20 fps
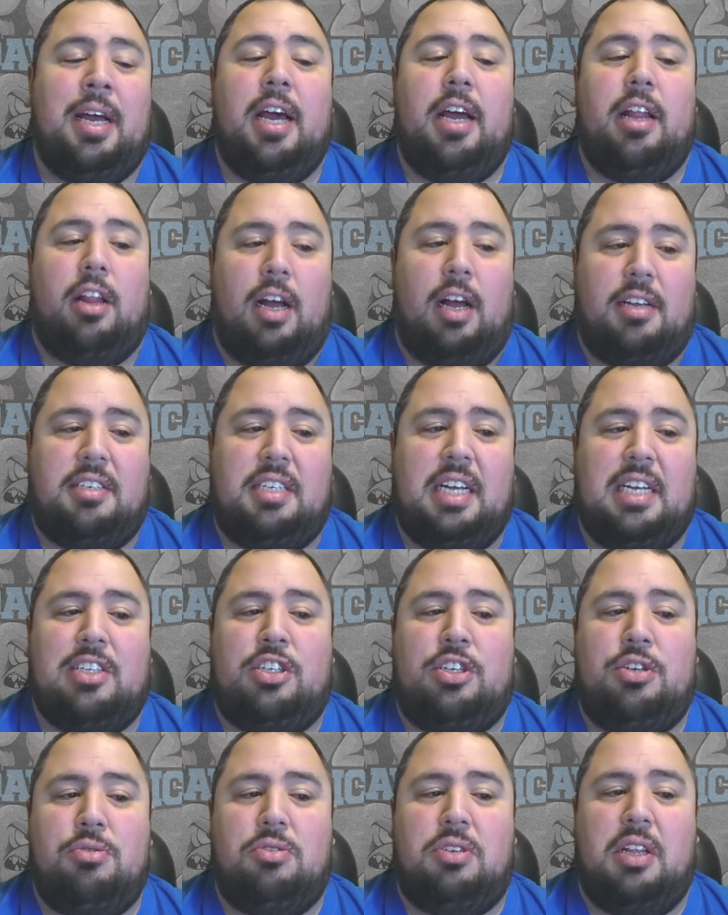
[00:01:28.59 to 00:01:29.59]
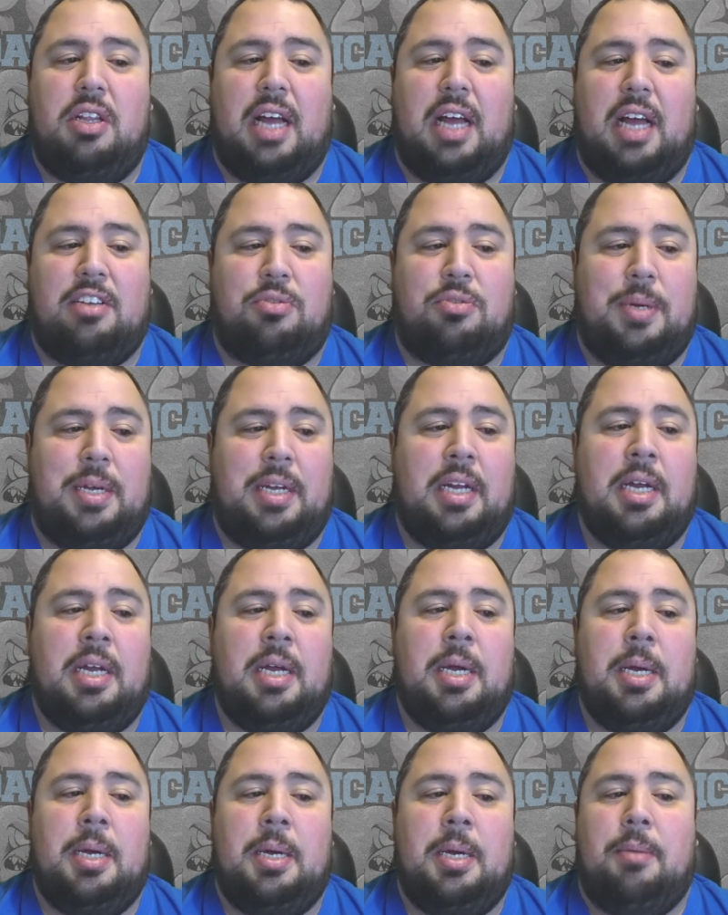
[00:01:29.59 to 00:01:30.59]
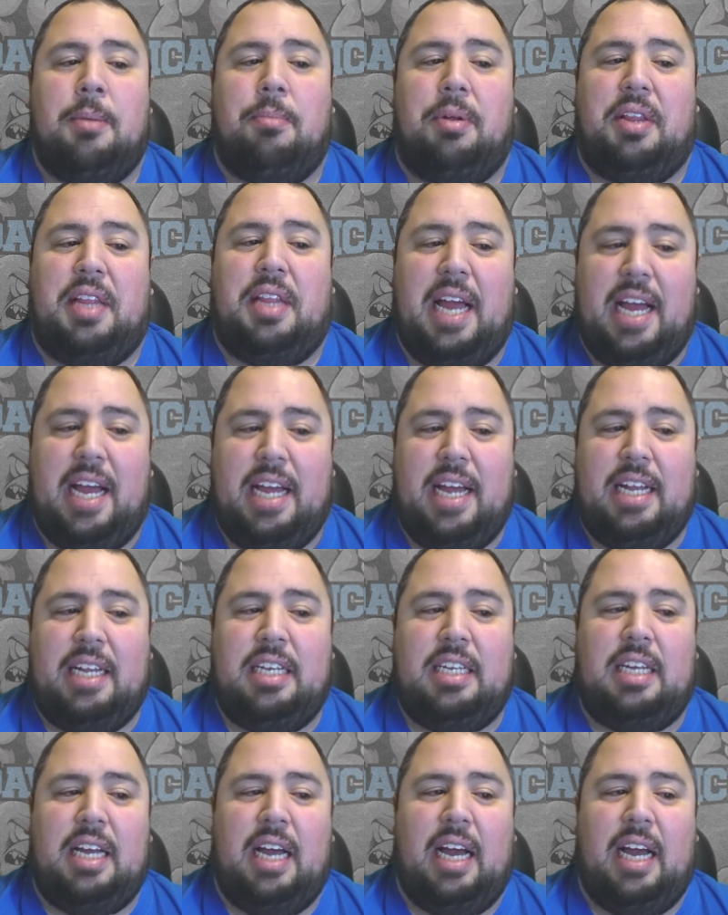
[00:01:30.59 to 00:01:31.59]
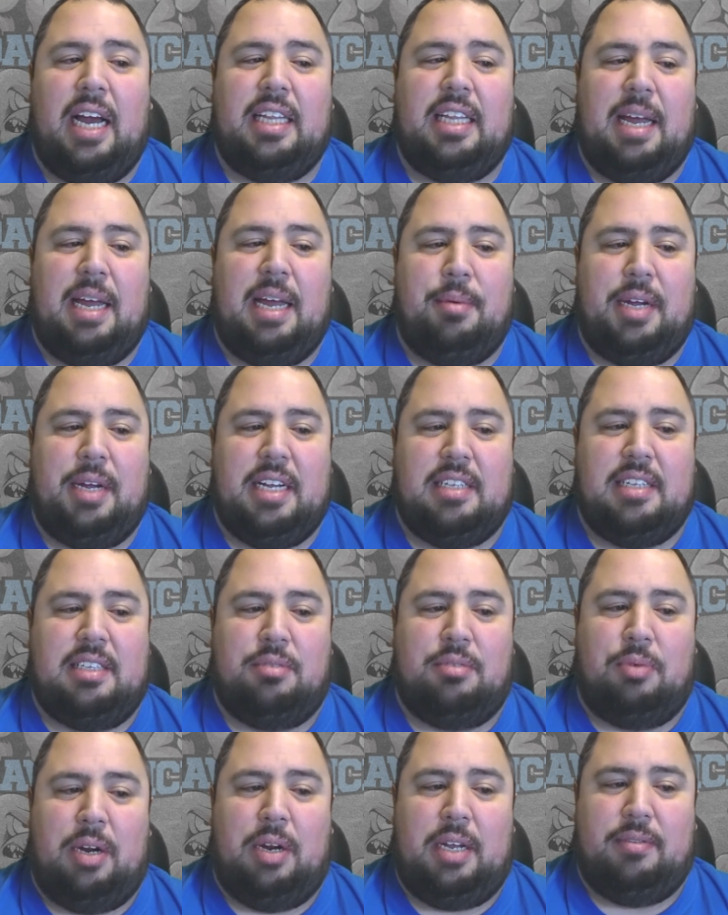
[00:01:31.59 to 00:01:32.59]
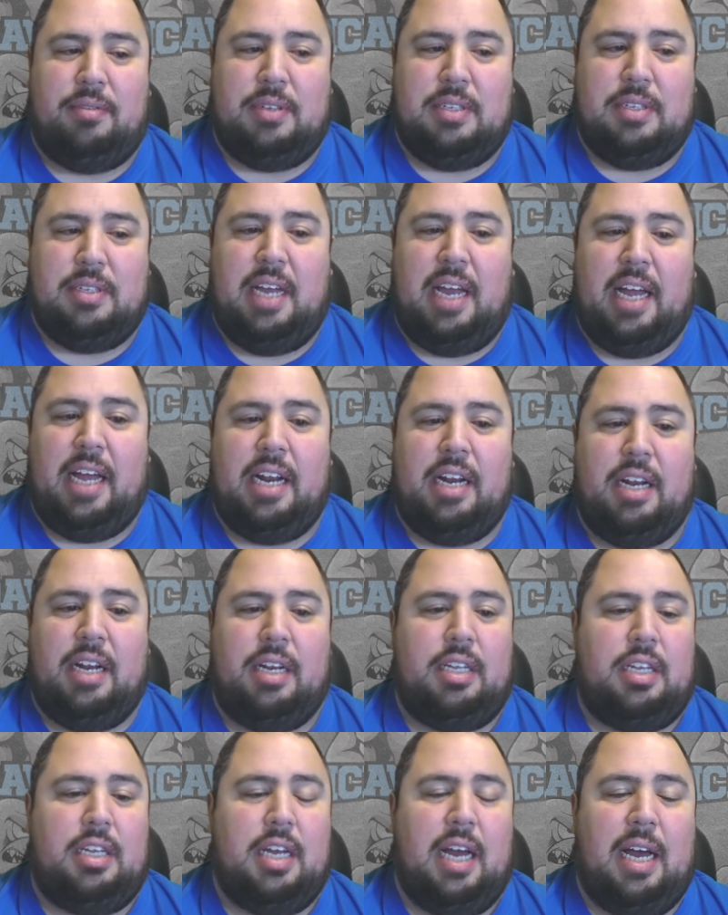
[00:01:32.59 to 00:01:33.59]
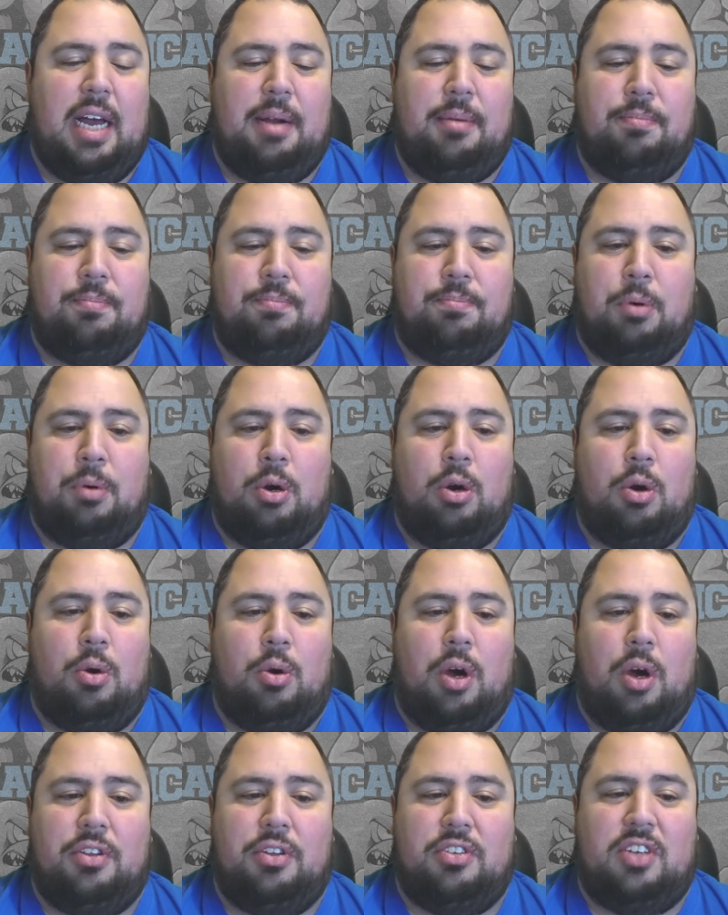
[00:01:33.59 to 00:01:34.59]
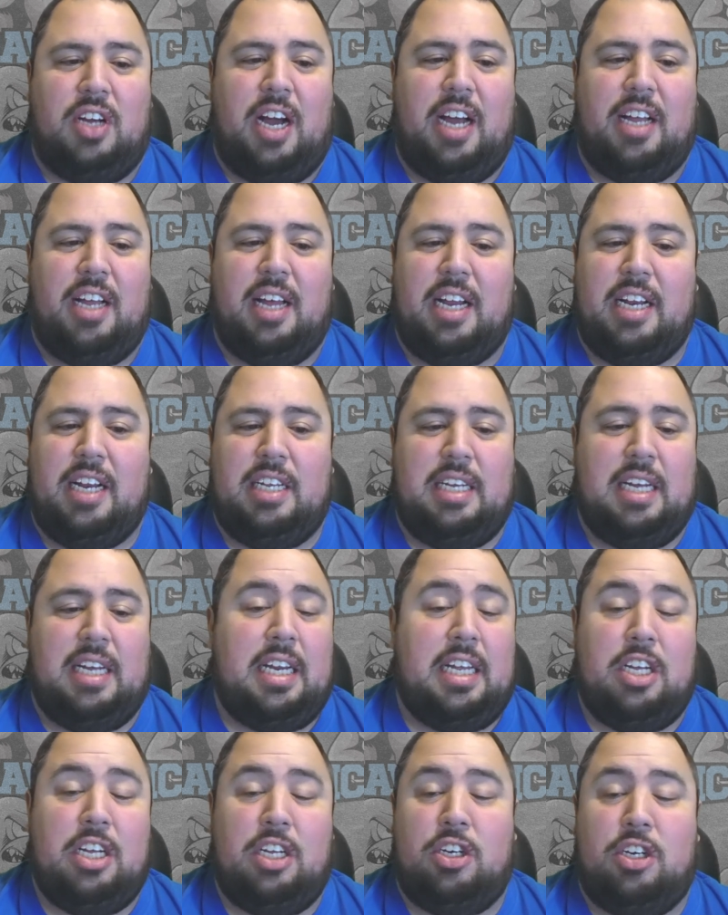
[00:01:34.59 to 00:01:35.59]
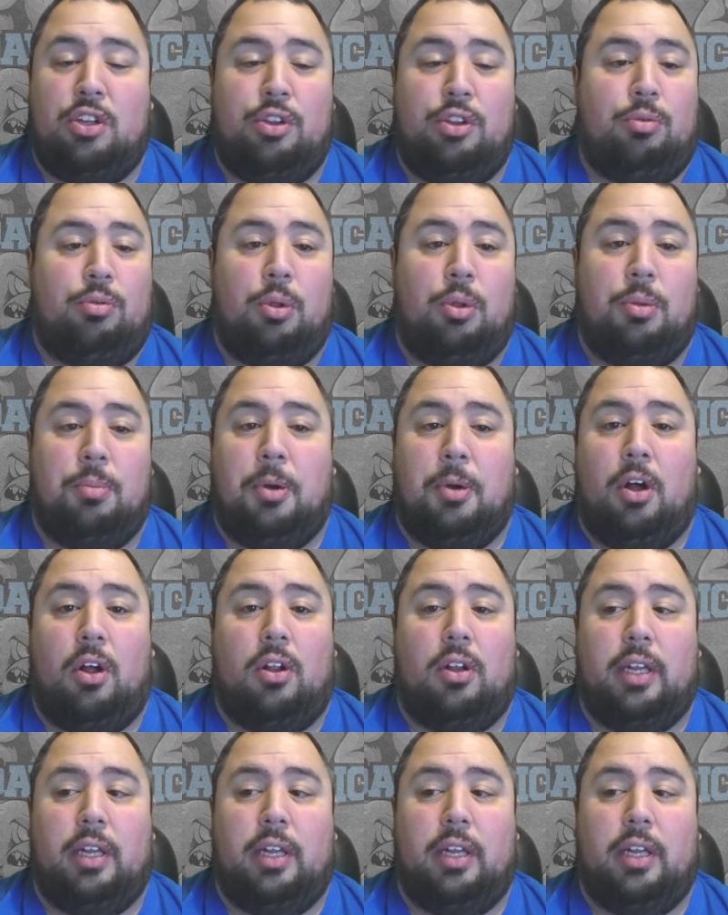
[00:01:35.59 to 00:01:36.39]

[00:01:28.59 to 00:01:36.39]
Lost against Houston last week, but then you had the game against the Ravens, and you had Burrow on the sideline, and he, and he couldn't throw the ball.